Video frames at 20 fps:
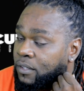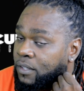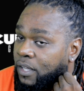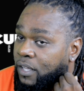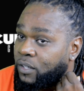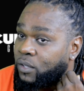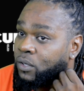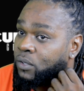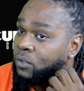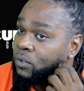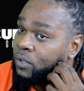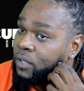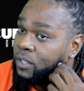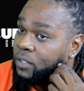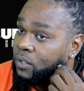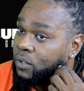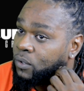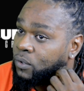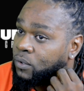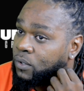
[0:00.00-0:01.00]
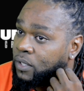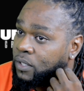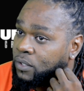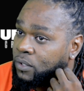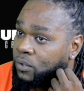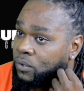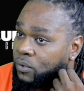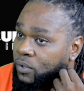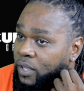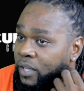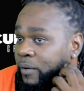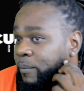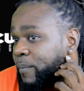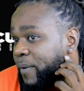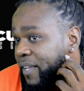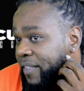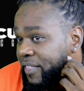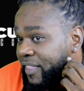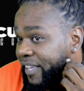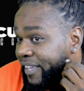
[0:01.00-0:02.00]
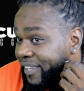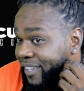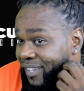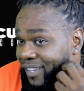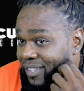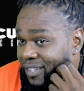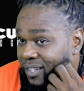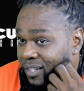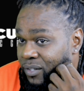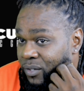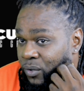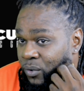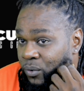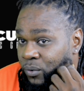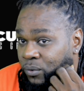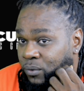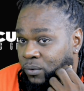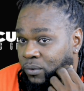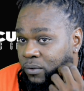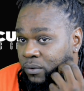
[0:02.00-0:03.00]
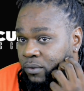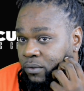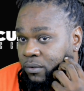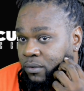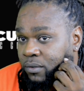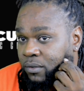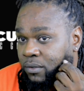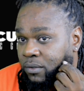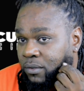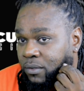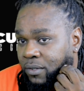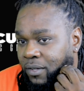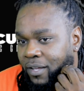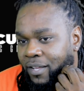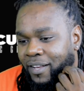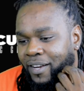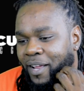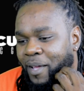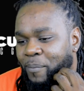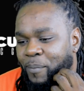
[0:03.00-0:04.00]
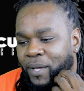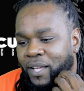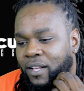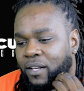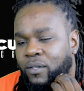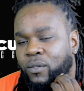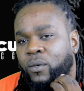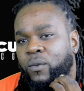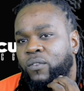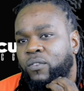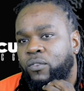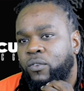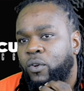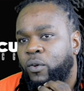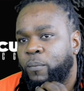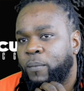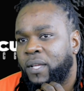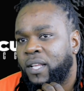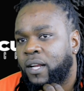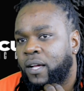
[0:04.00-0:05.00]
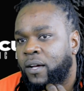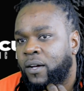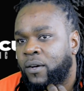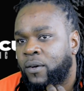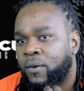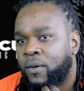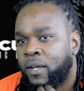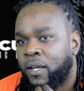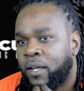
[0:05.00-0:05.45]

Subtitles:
It don't kill my thinking. It don't. You know what I mean? It don't slow me down.